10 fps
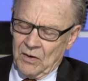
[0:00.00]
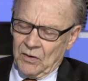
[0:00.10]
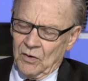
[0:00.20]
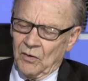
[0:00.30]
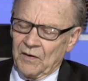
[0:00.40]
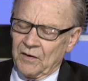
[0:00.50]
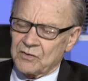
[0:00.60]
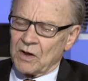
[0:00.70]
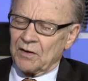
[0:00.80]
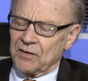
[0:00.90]
No, I
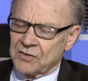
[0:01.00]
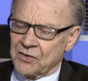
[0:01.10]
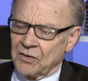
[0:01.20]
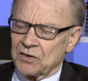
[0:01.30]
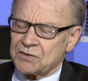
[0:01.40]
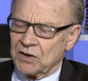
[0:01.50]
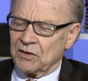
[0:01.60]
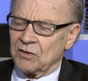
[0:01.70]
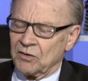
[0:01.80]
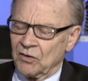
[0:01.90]
think journalists
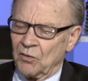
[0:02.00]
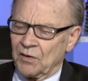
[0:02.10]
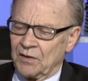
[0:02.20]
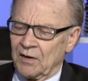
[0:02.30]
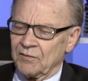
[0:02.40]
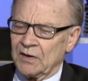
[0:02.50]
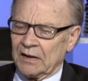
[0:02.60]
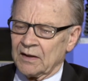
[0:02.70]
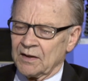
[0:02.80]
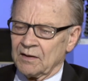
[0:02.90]
need to do what they've
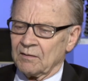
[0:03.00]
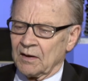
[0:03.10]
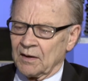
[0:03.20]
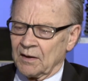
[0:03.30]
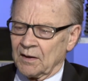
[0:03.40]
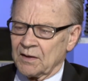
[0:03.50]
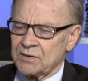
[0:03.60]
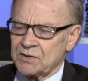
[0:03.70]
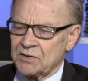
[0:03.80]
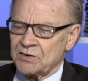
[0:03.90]
done
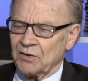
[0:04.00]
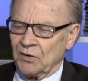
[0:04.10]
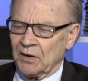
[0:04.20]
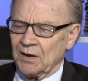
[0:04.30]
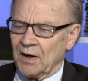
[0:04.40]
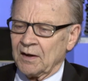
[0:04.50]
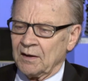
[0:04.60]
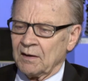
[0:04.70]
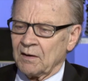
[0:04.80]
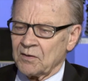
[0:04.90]
since the early
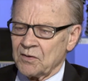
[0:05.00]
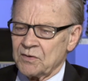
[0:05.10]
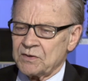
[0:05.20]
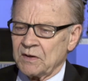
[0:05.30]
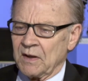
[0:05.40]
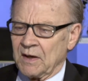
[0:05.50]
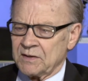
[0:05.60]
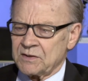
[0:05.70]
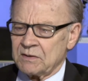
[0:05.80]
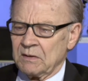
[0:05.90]
1900s, and
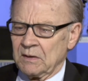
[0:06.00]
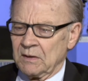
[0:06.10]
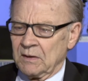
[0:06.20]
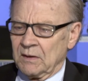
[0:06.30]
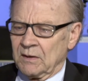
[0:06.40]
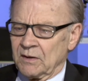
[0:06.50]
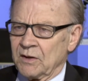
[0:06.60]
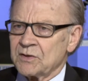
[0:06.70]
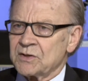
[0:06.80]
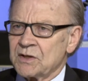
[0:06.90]
that's to
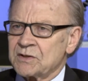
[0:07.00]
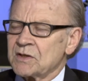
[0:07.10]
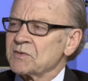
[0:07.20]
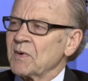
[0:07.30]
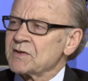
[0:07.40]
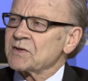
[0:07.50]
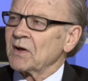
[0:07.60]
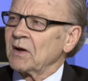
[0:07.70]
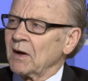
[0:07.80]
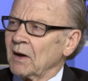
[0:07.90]
insist as best
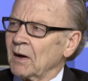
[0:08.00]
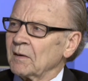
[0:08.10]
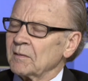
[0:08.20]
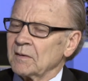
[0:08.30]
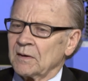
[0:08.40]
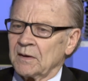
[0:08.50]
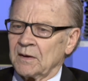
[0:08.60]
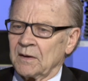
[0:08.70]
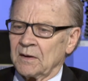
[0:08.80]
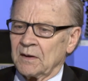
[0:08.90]
they can
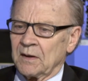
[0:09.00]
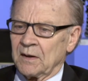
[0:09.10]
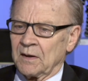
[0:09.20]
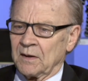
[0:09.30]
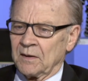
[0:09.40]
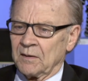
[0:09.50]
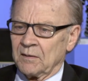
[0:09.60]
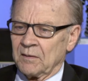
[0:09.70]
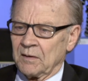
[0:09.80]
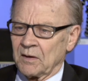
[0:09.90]
on
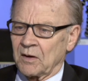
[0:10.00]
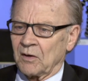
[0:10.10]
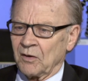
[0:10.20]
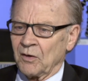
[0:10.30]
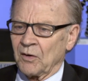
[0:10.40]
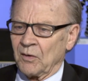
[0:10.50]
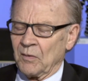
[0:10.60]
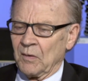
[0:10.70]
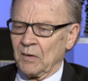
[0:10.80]
a clear